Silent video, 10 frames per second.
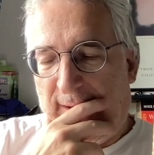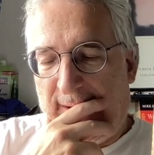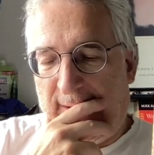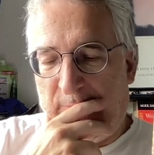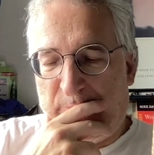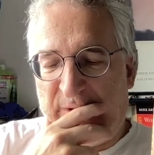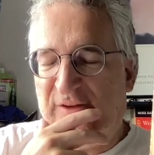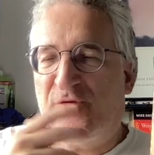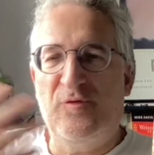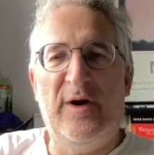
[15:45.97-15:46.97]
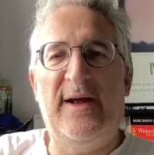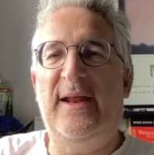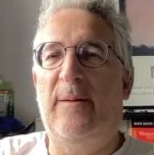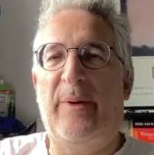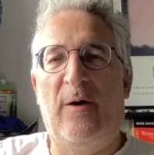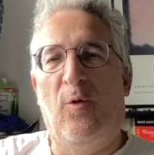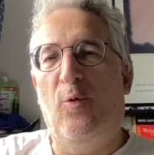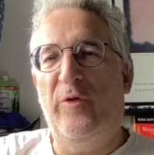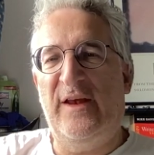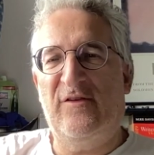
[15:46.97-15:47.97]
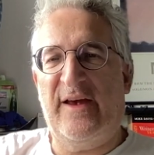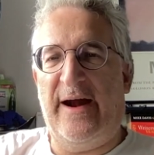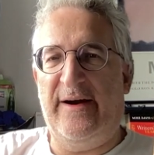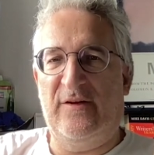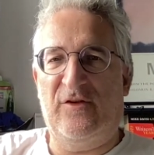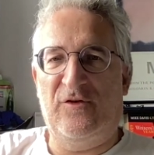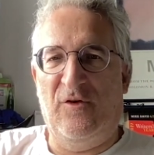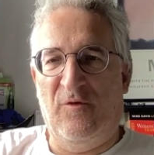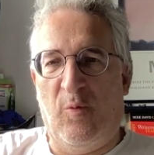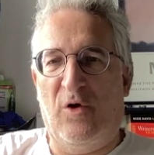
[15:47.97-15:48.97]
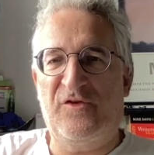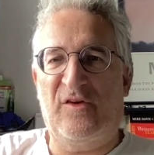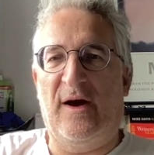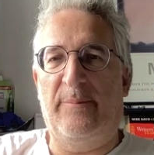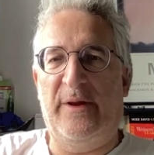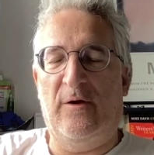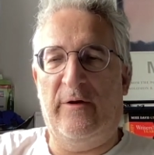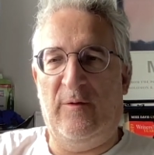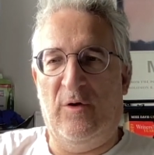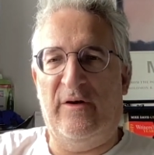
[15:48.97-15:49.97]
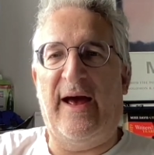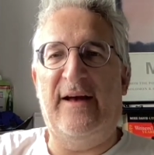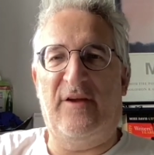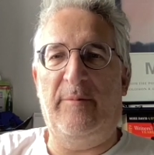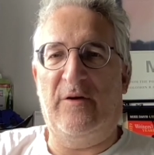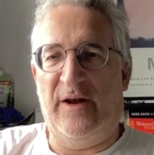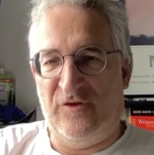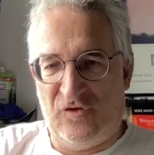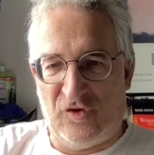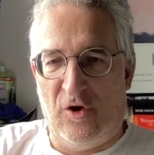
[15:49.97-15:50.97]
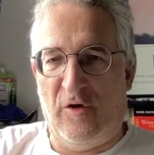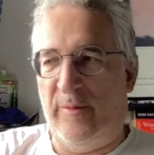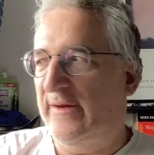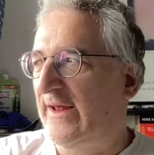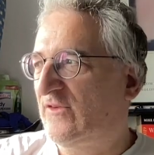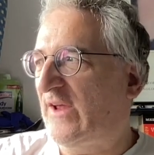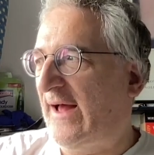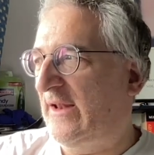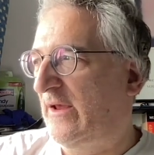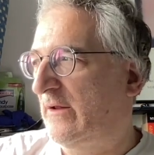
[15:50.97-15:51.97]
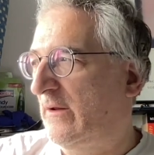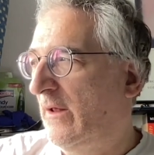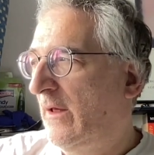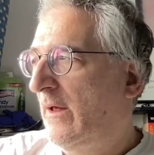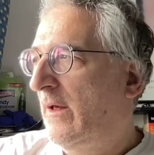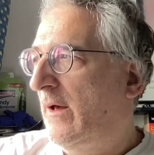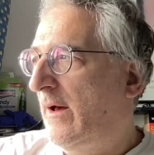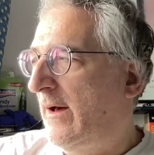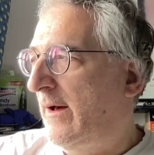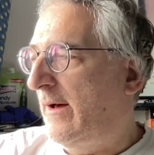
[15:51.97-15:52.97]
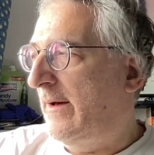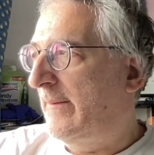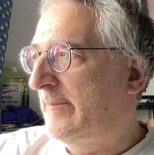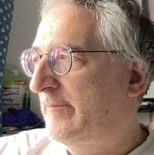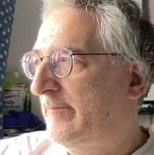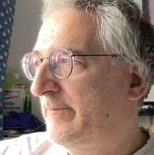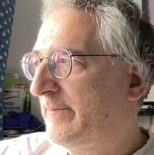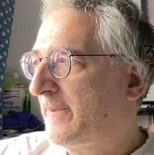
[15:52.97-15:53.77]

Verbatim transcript: Um, but it's really about all these characters who have washed up in Hollywood as emigres: German, Italian, um,